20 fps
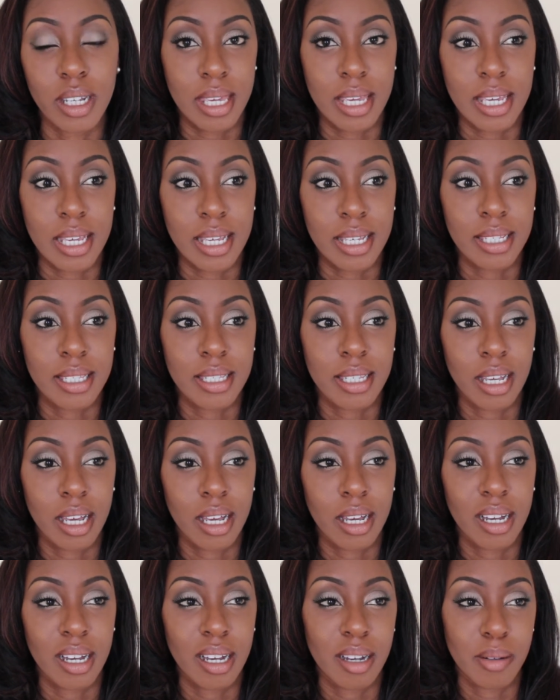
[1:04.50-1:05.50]
these,
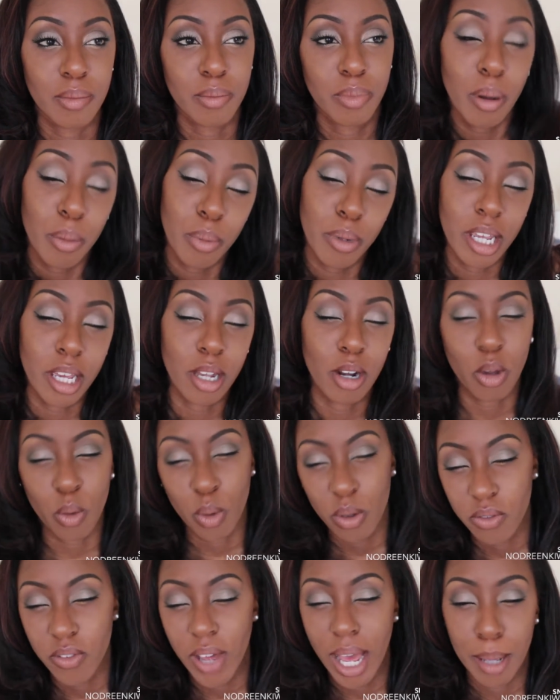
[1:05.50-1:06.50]
probably along
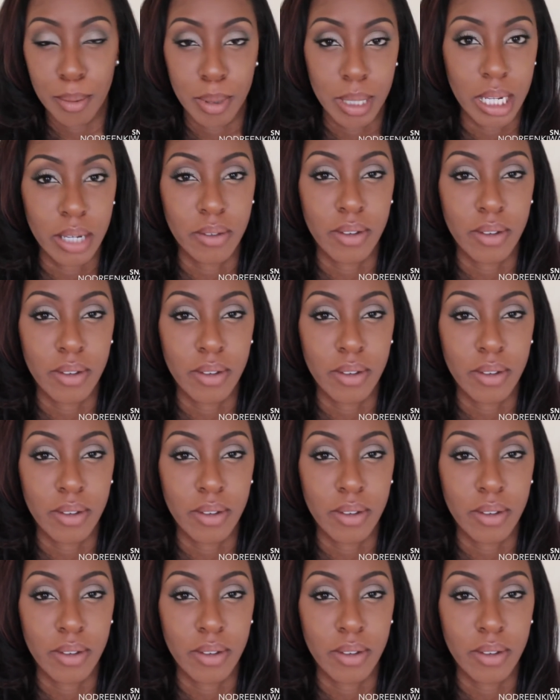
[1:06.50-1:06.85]
with family